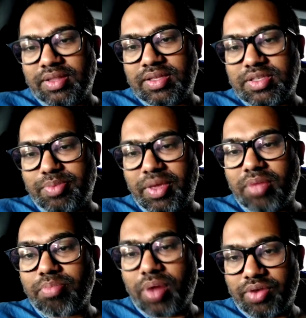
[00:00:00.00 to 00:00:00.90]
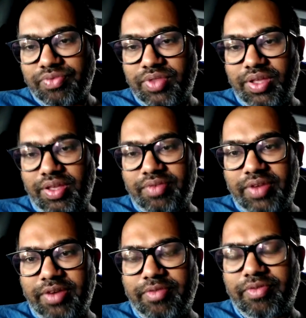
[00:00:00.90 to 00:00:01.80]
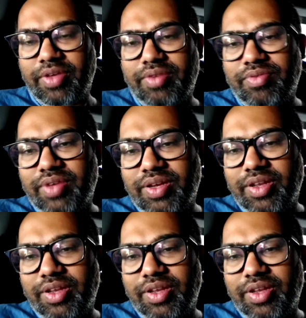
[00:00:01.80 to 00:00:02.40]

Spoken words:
speaking part of the event, where